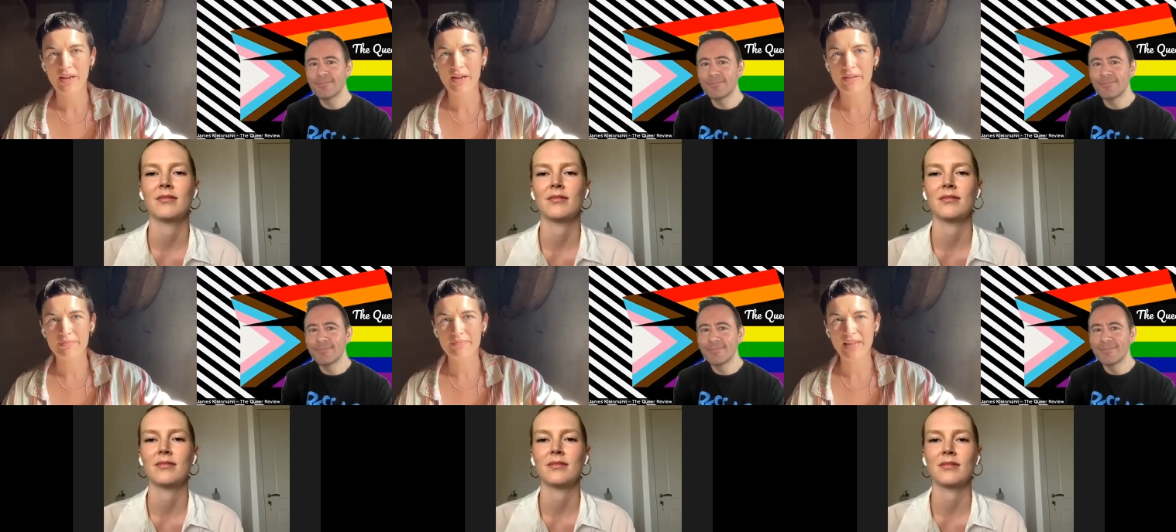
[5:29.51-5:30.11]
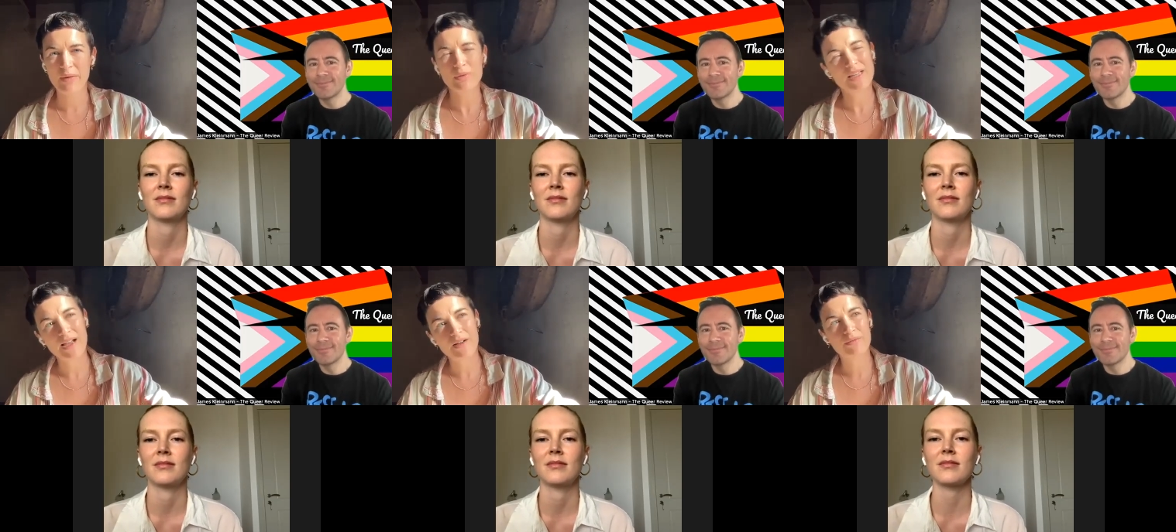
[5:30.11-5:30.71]
Speaker 1: um, that
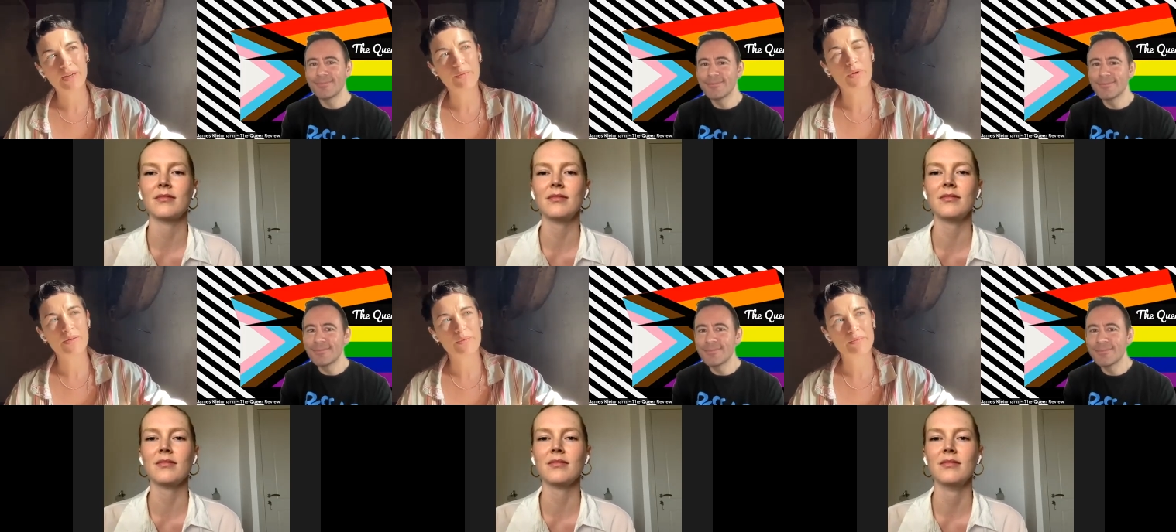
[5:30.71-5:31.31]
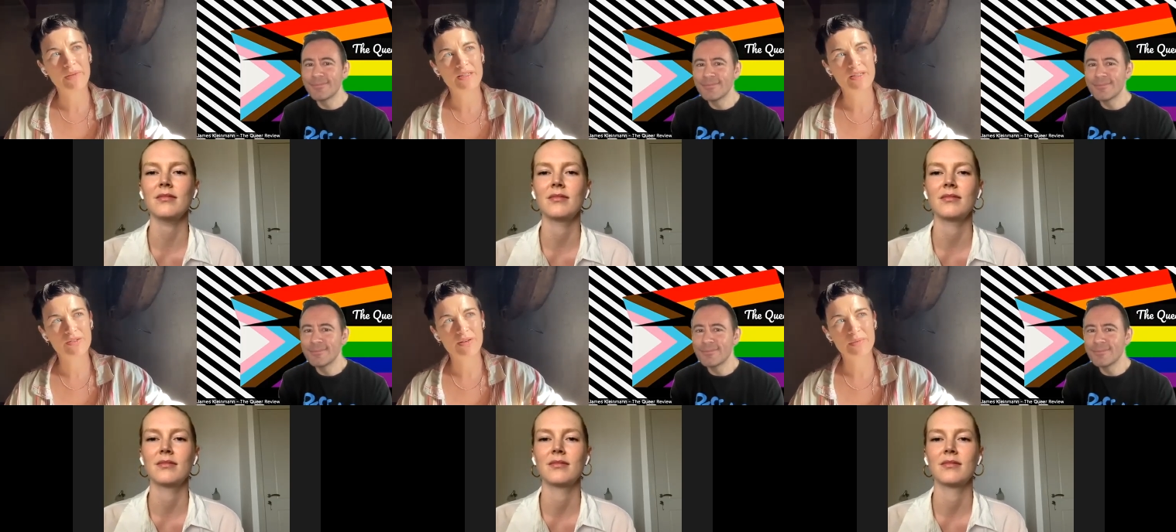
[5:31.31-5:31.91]
was how when I worked with my
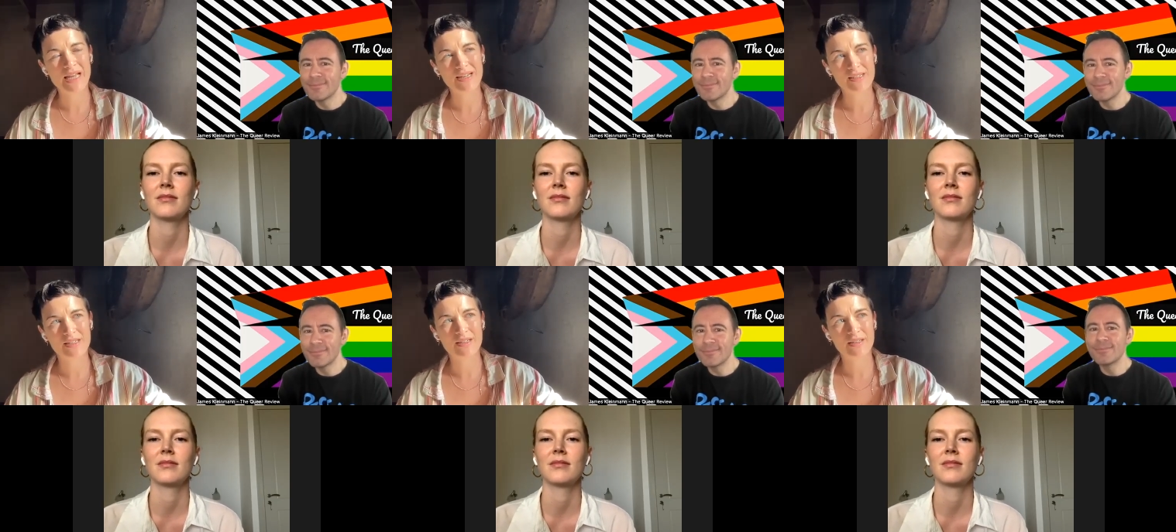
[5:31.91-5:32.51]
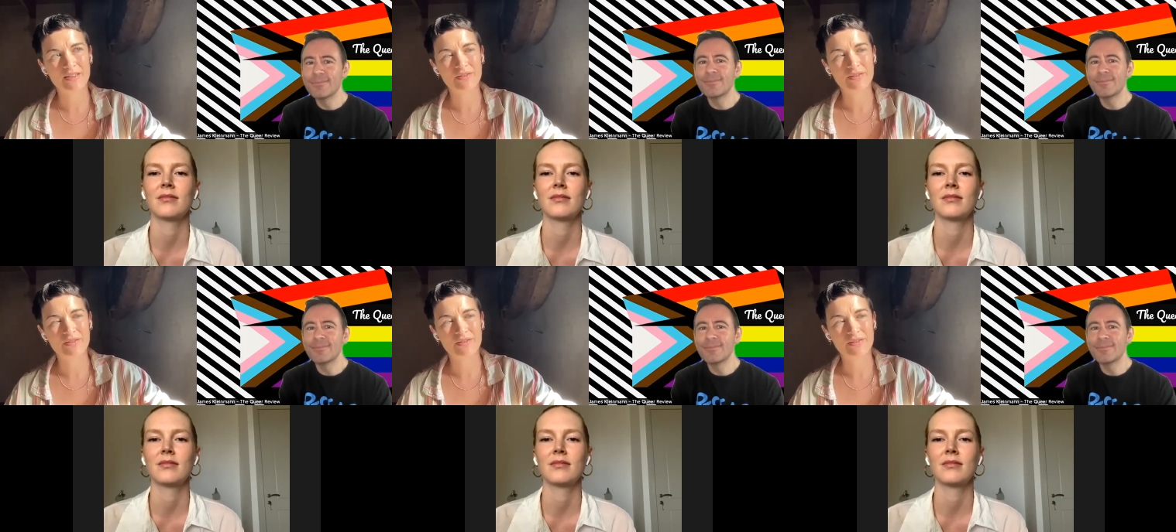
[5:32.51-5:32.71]
script editor